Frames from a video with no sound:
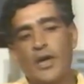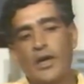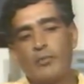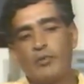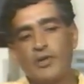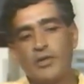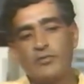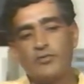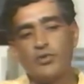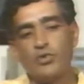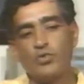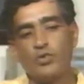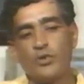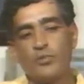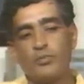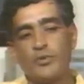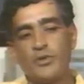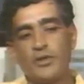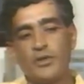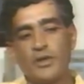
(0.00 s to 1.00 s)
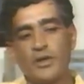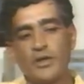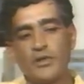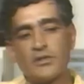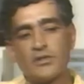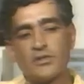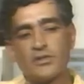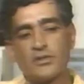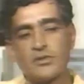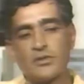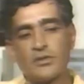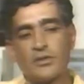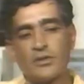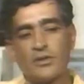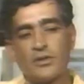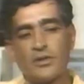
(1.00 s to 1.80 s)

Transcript: I believe the UDP has,